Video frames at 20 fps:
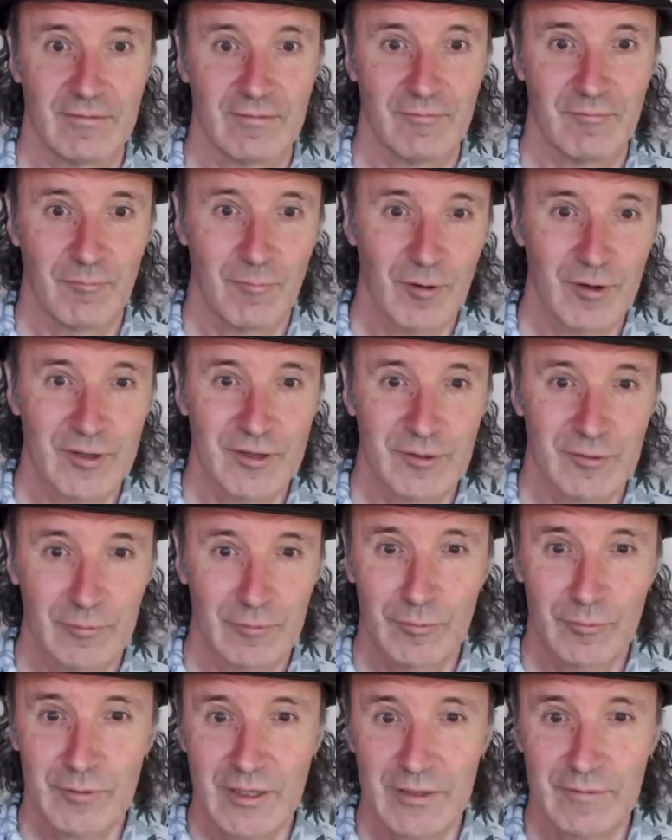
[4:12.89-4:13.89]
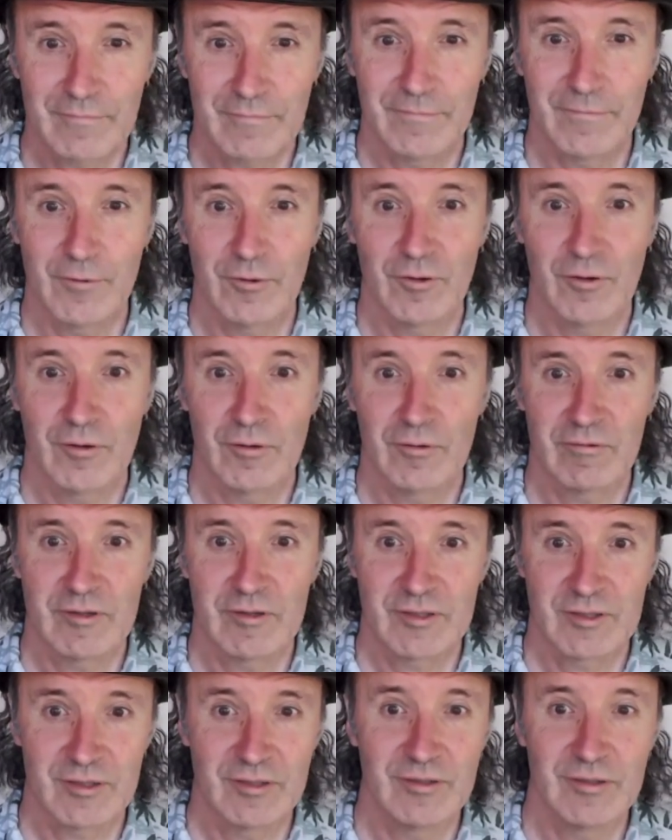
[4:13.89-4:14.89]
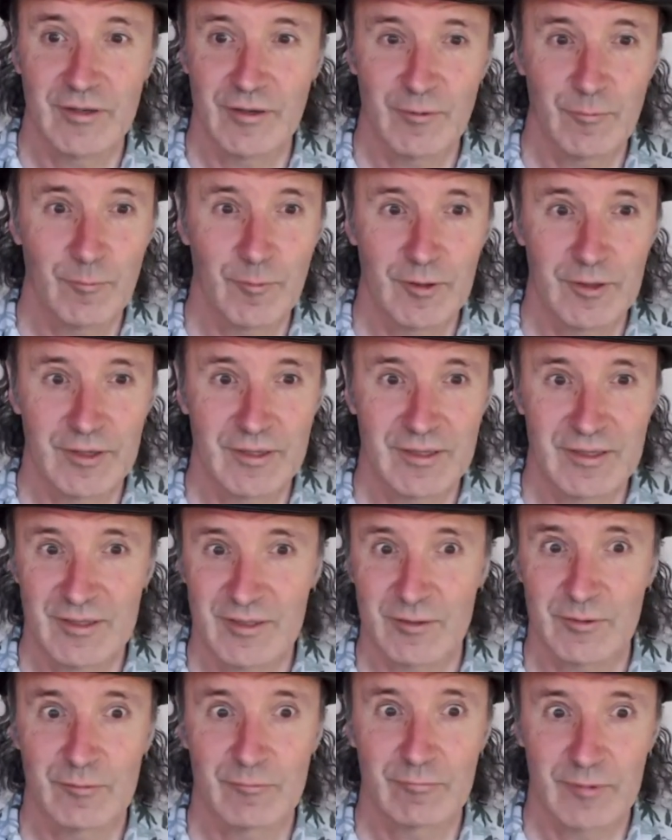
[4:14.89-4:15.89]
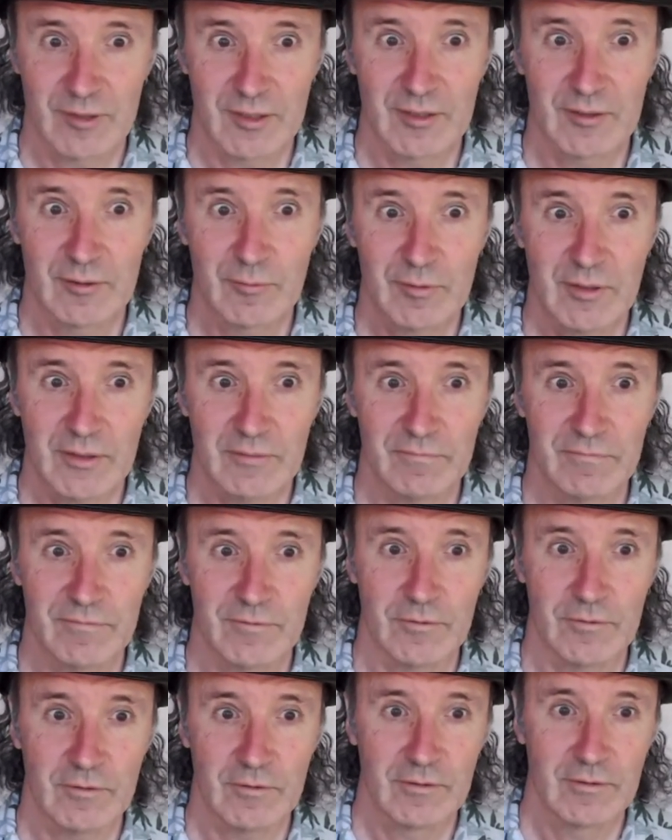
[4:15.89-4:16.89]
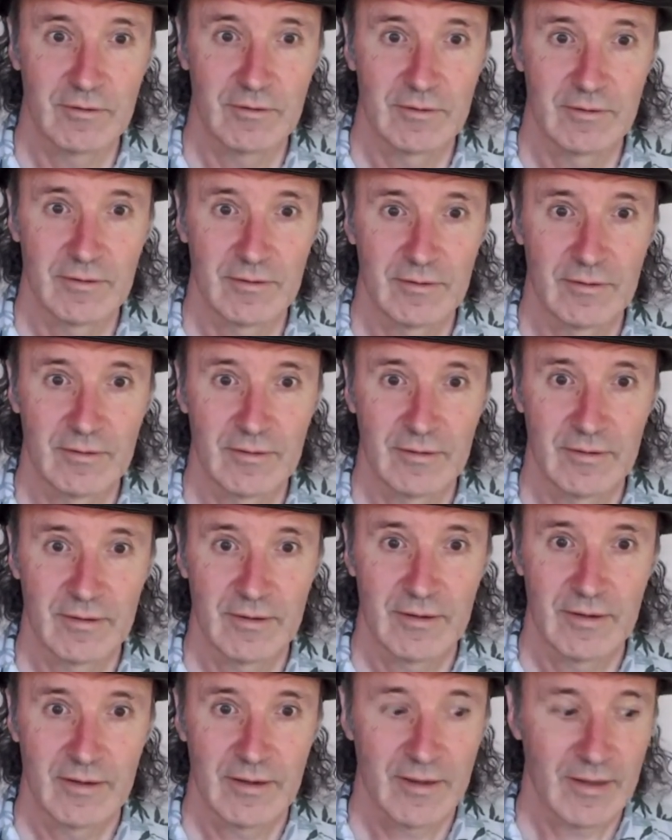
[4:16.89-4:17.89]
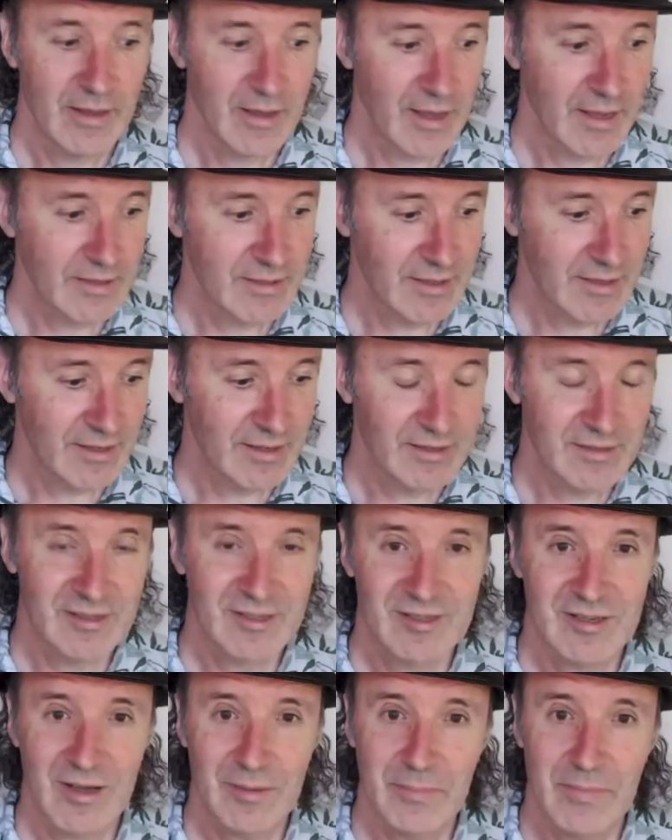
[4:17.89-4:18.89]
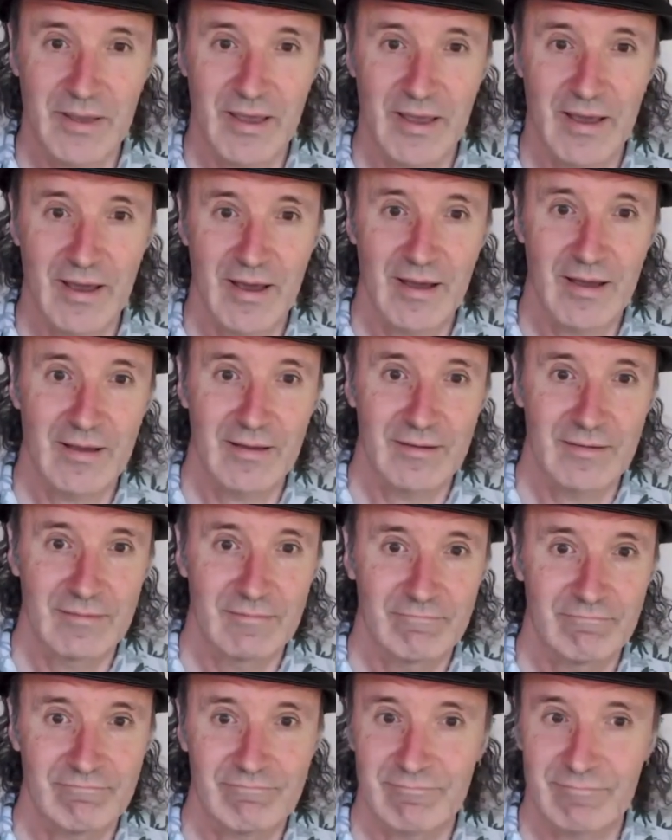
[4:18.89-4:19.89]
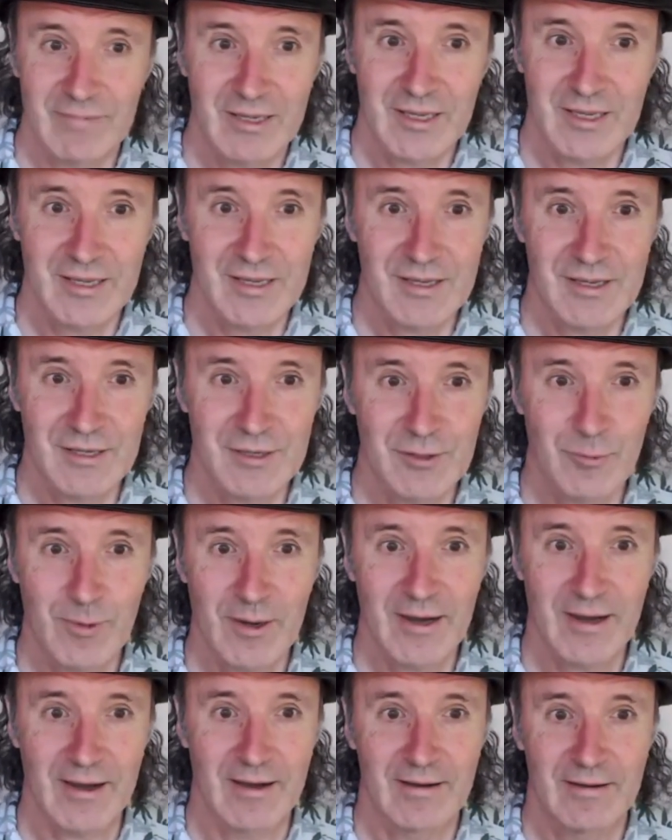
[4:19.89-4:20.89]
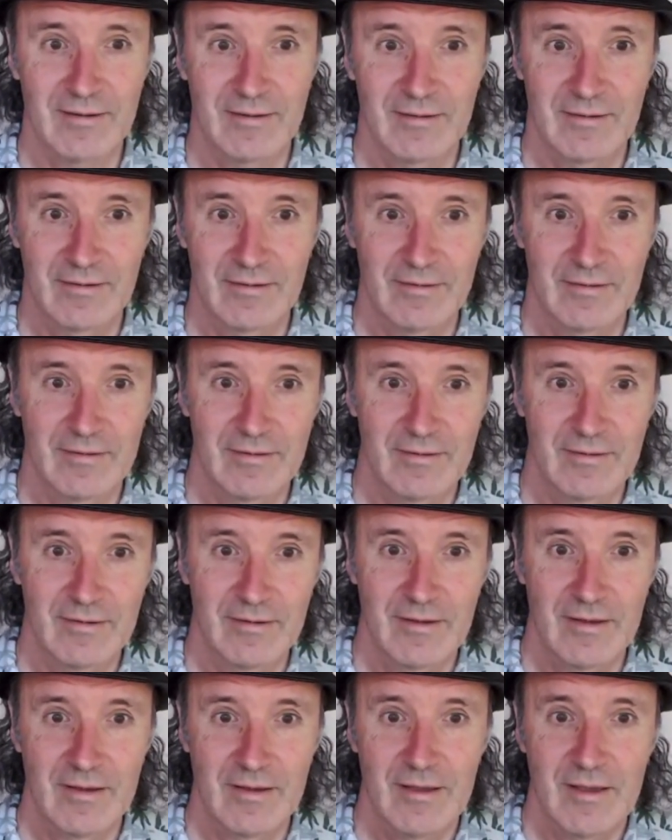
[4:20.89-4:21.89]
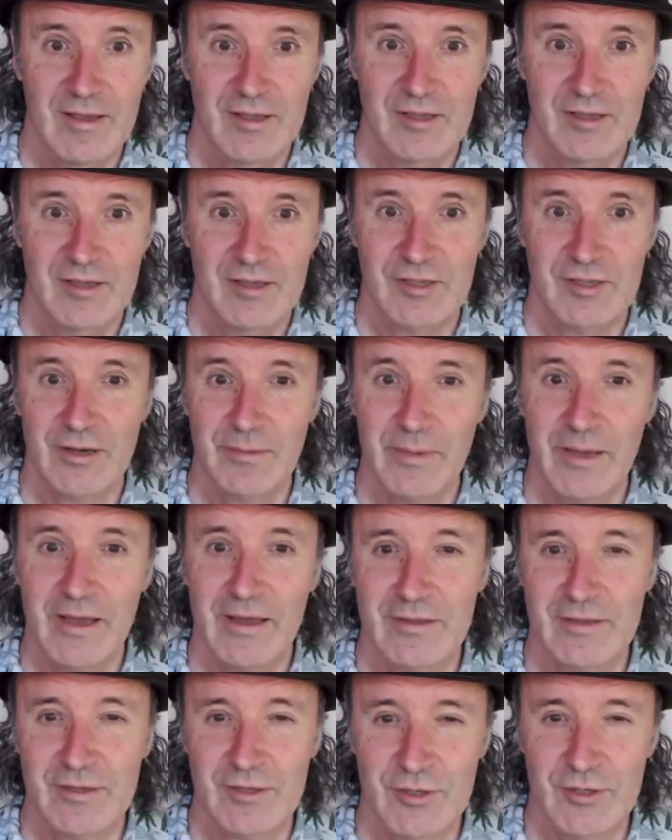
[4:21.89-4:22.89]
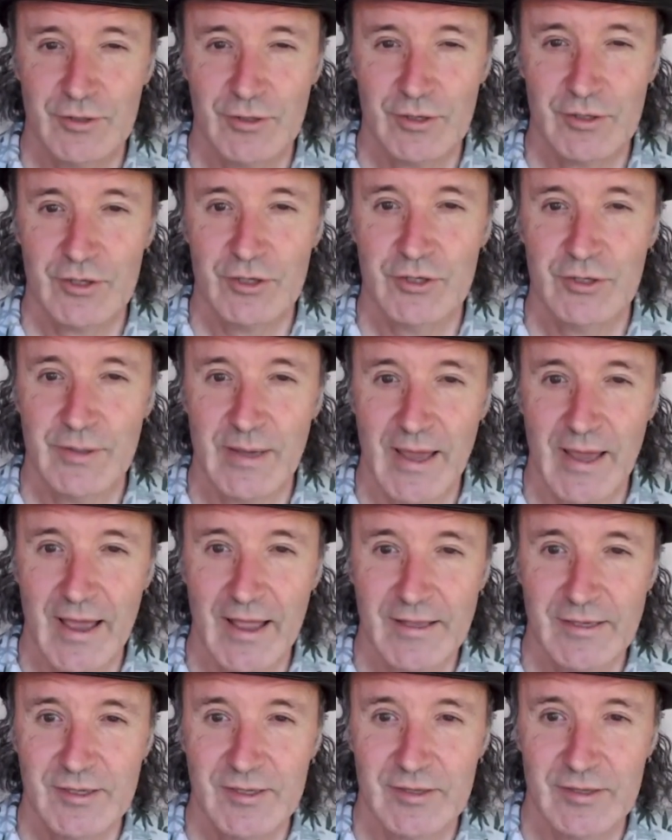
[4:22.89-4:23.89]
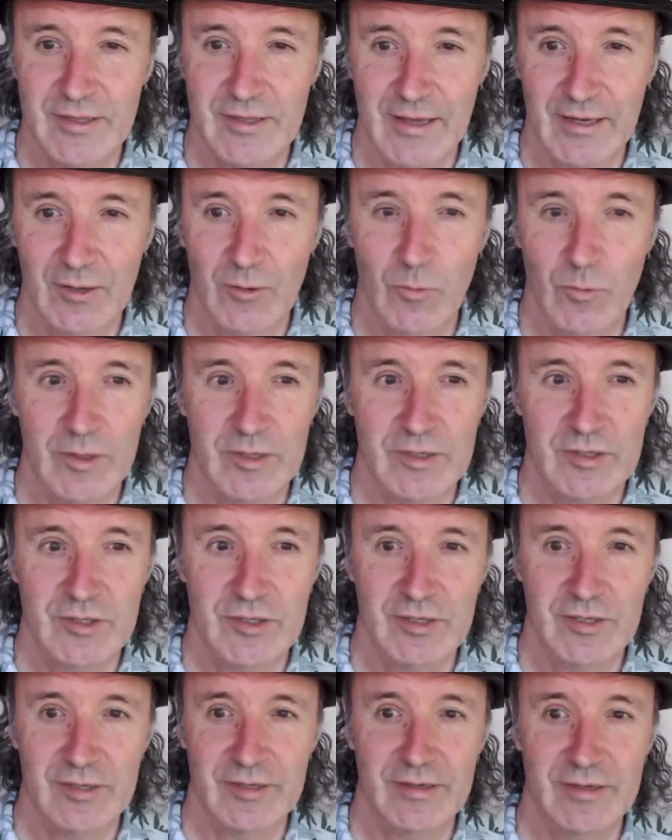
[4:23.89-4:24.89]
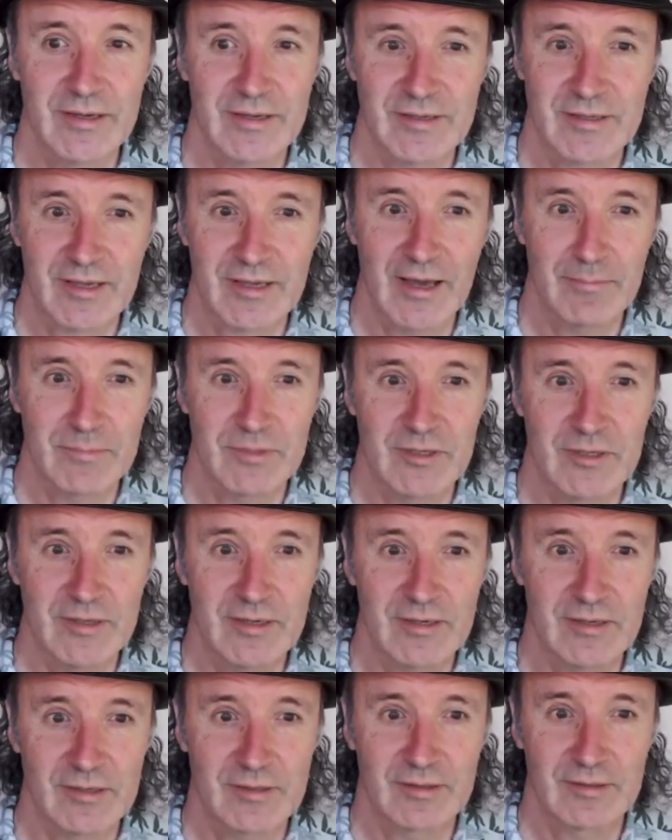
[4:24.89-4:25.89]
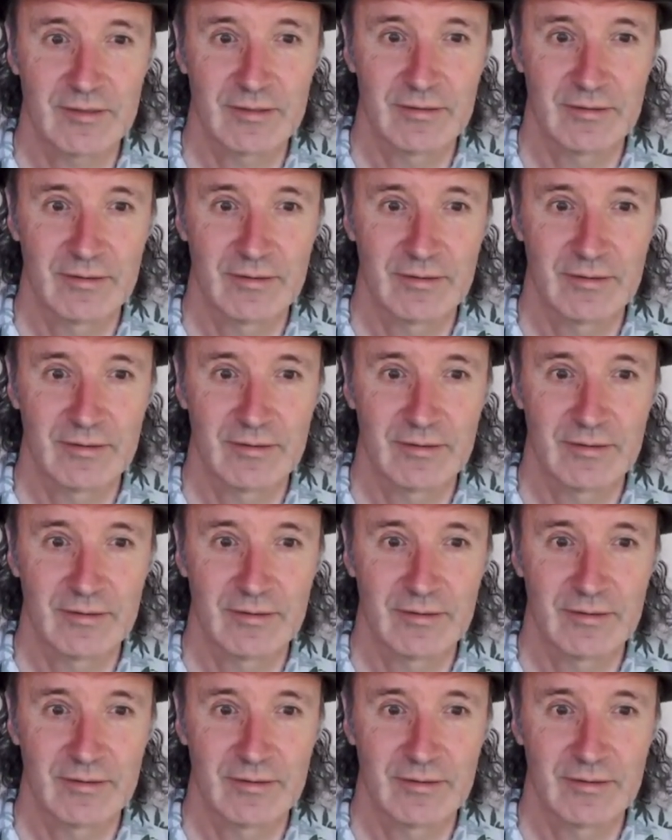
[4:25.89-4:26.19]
What you're looking for is to know what it is you're really looking for. And yet somehow, here you are. Somehow the search to answer that question has come to this.